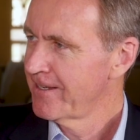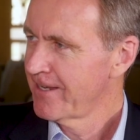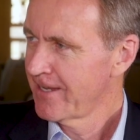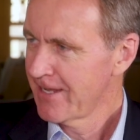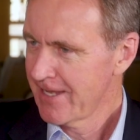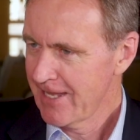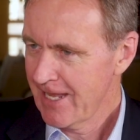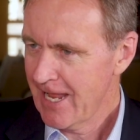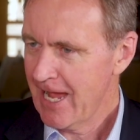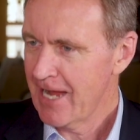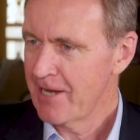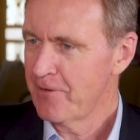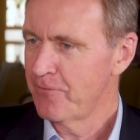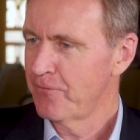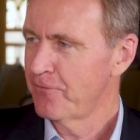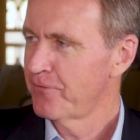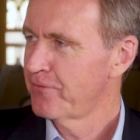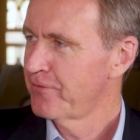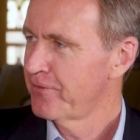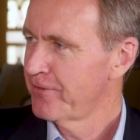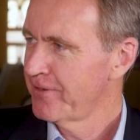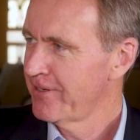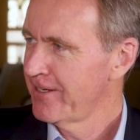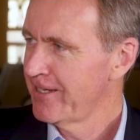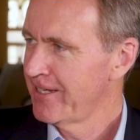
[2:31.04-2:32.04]

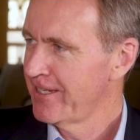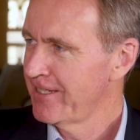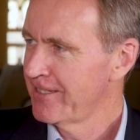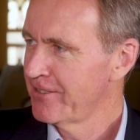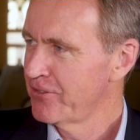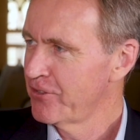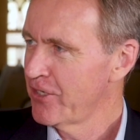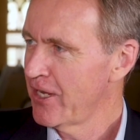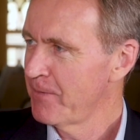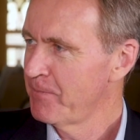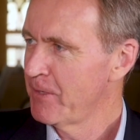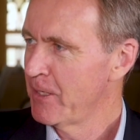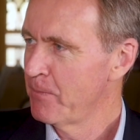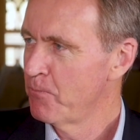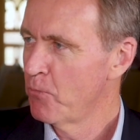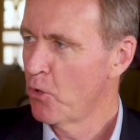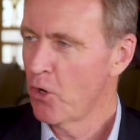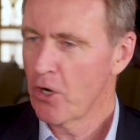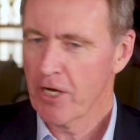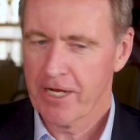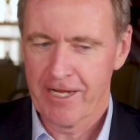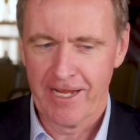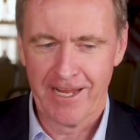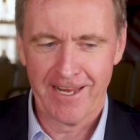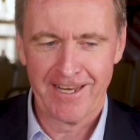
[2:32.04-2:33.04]
life in JP
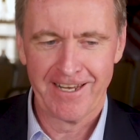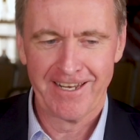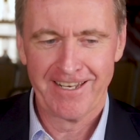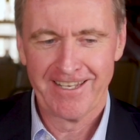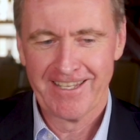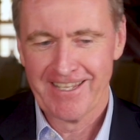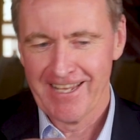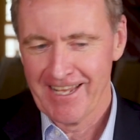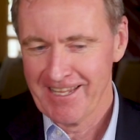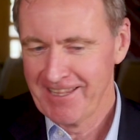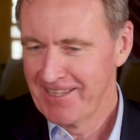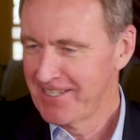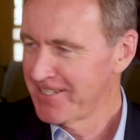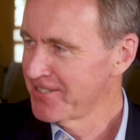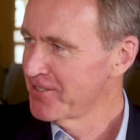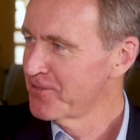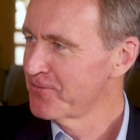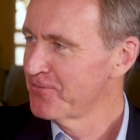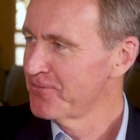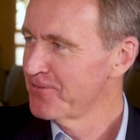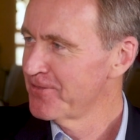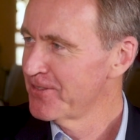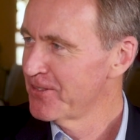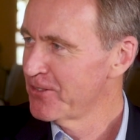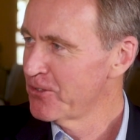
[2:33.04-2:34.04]
Morgan than this
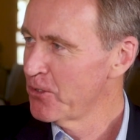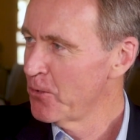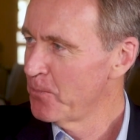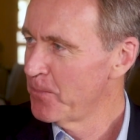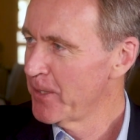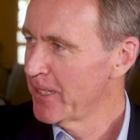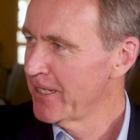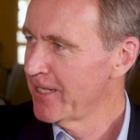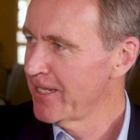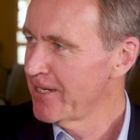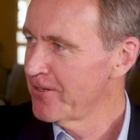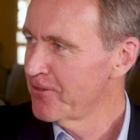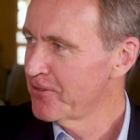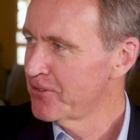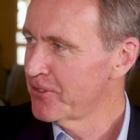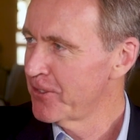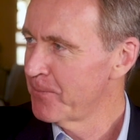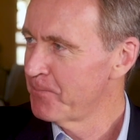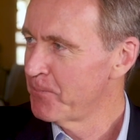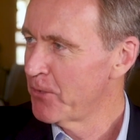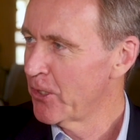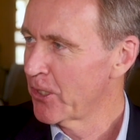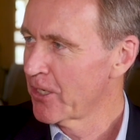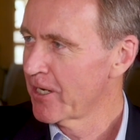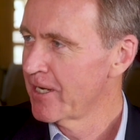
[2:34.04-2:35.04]
stupid
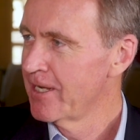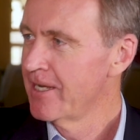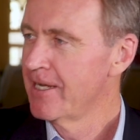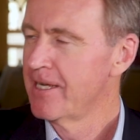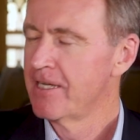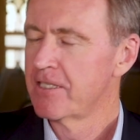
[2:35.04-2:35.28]
leadership book.